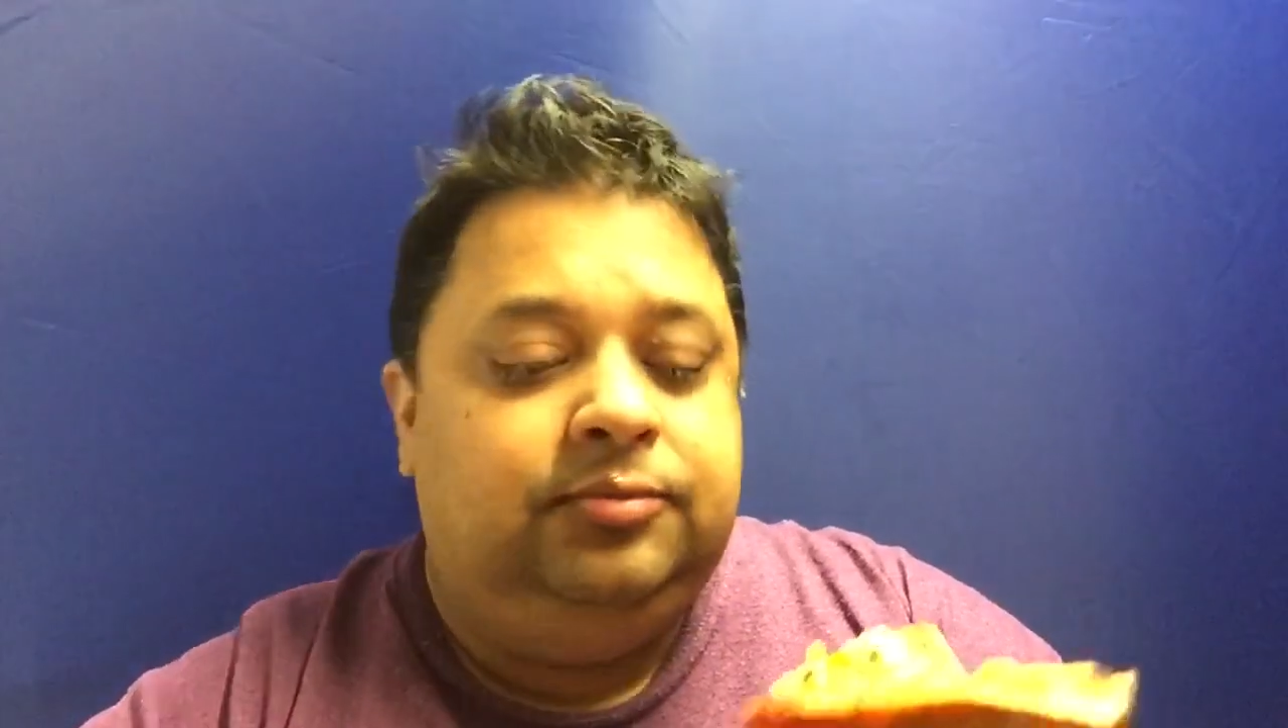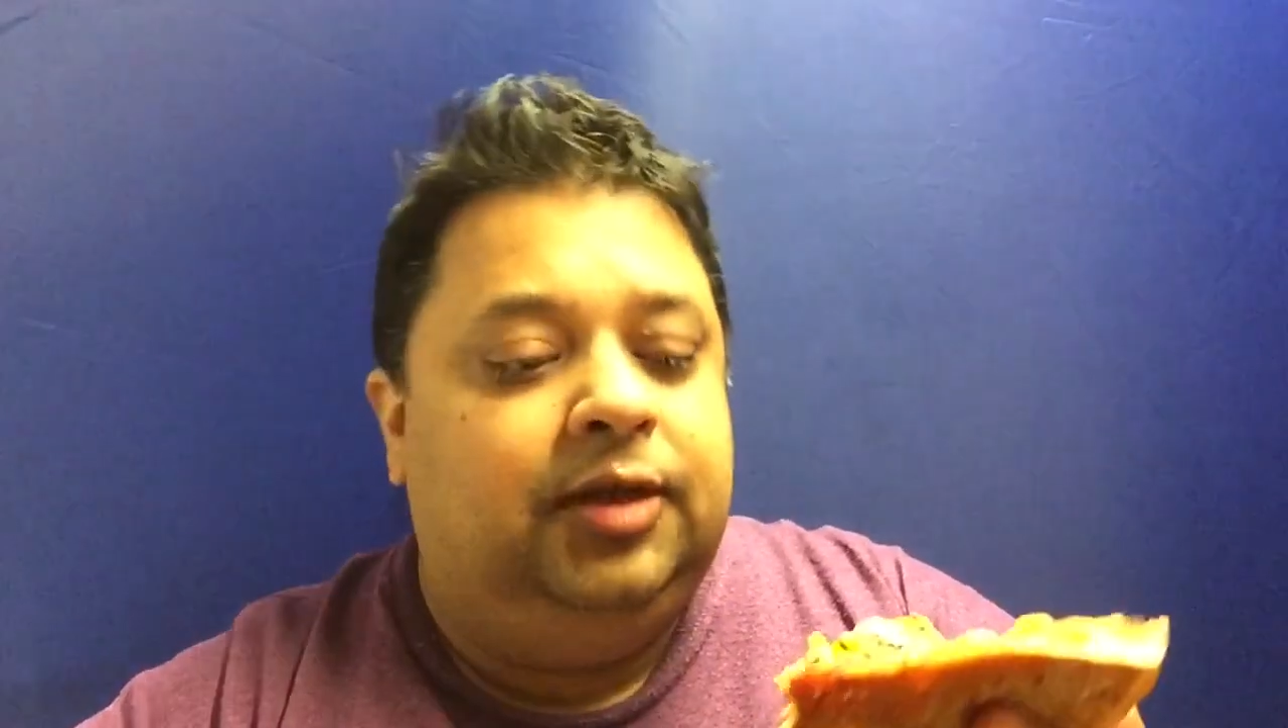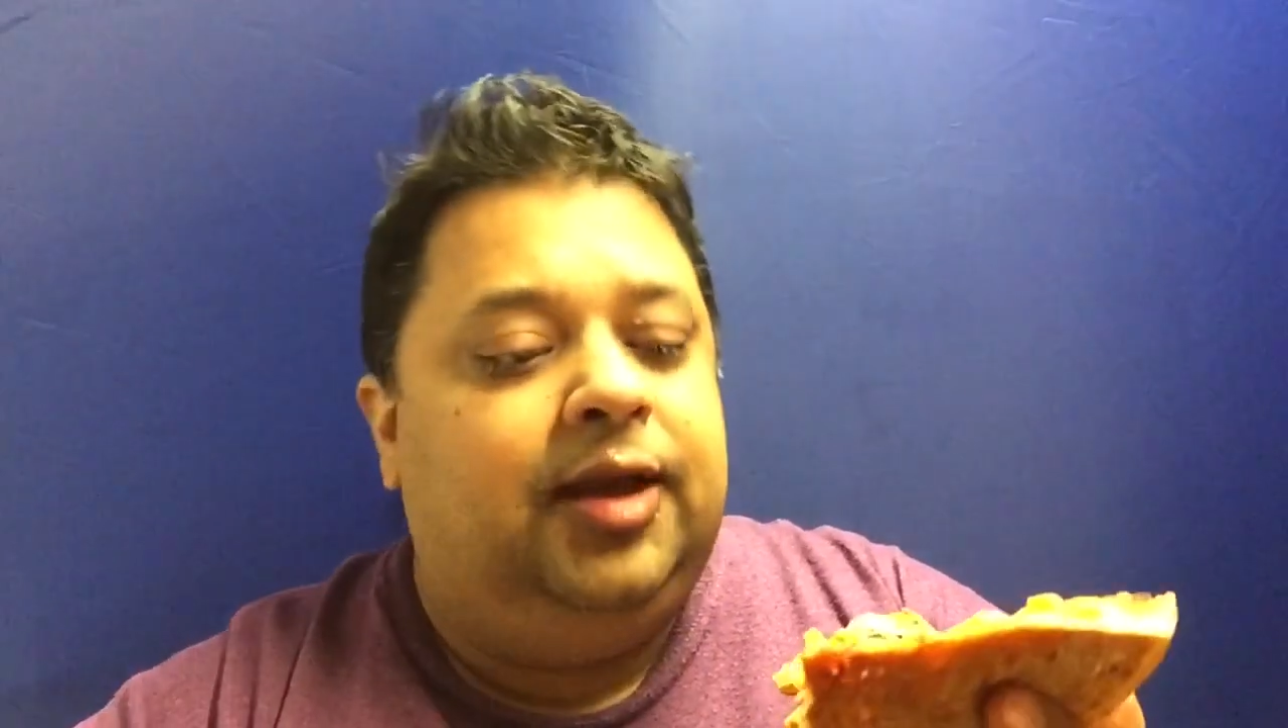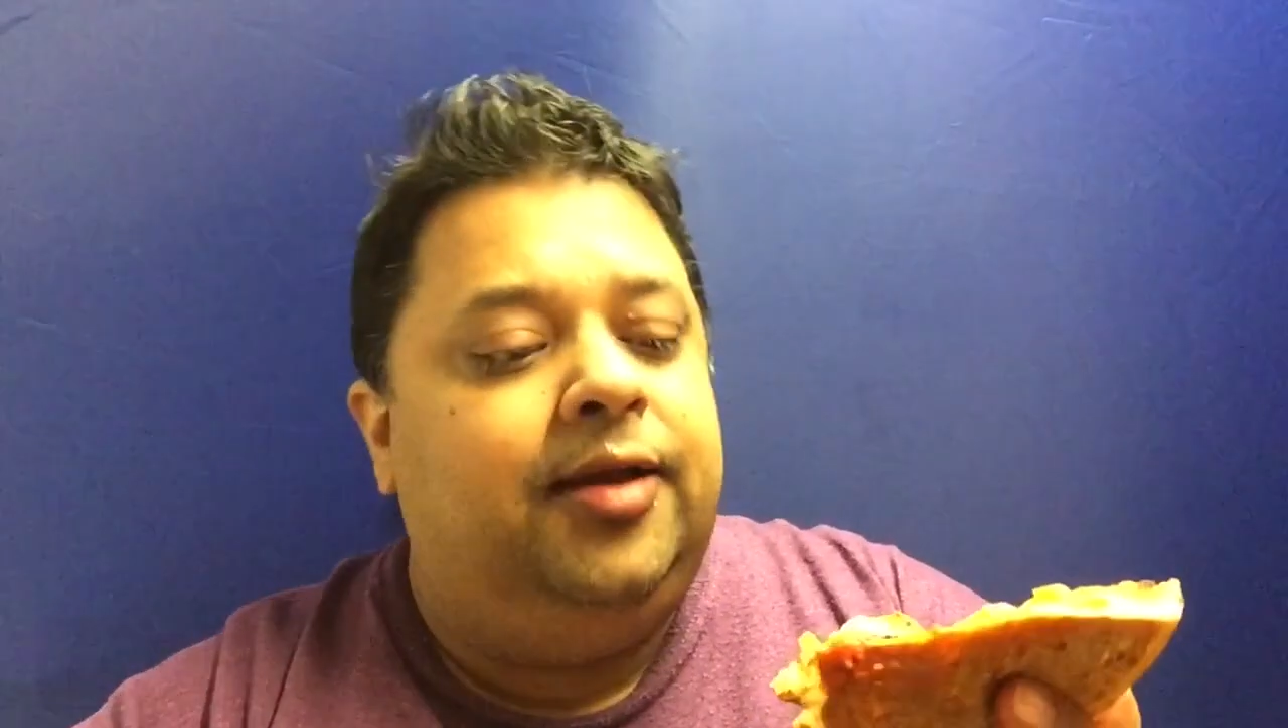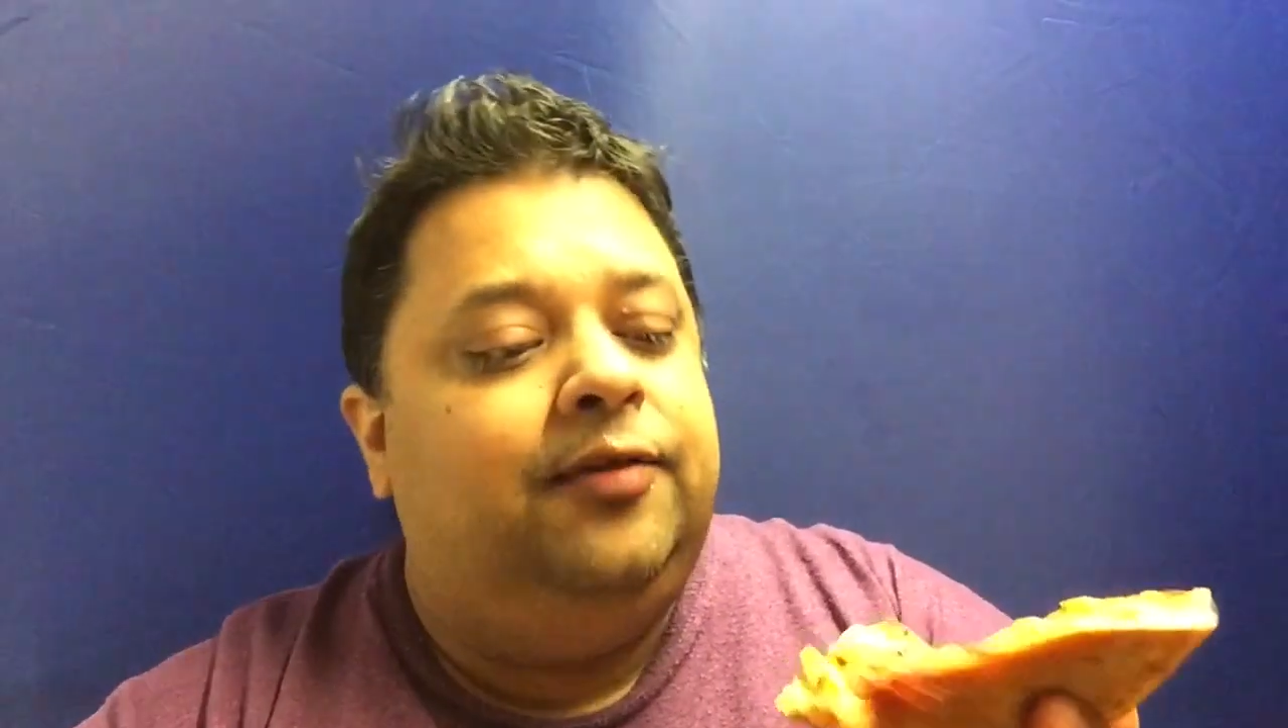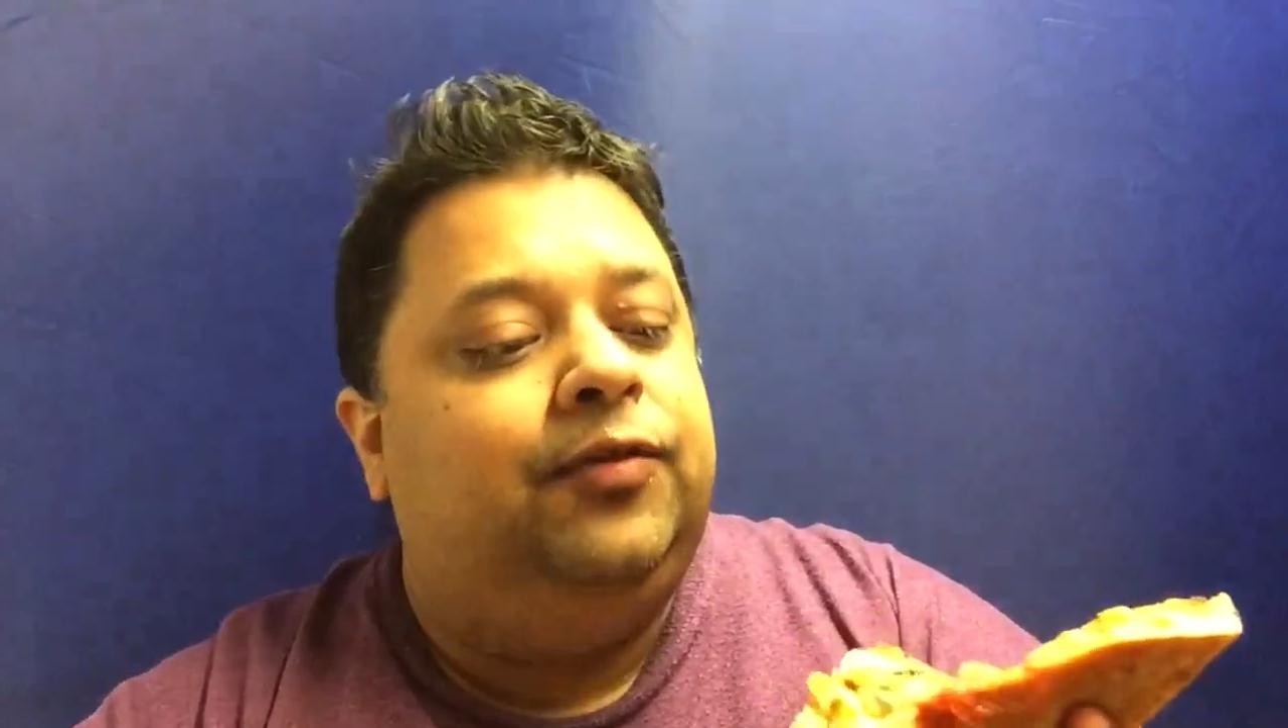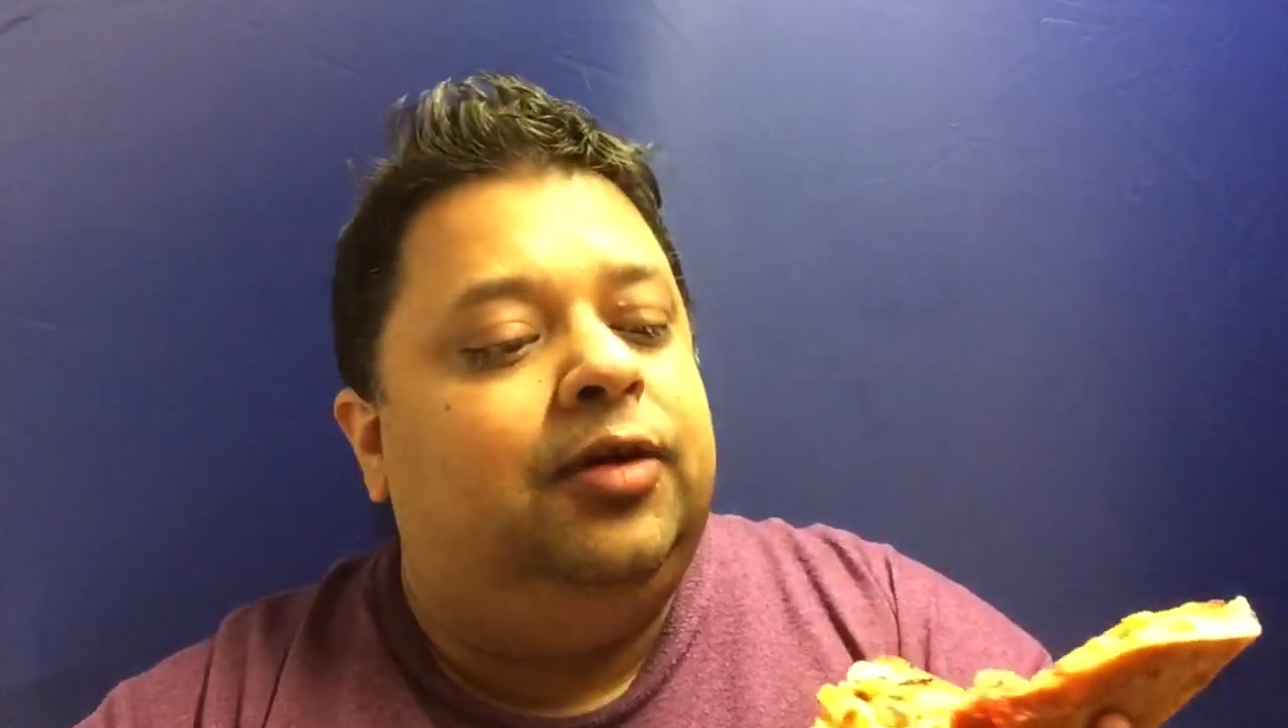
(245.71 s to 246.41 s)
they're kind of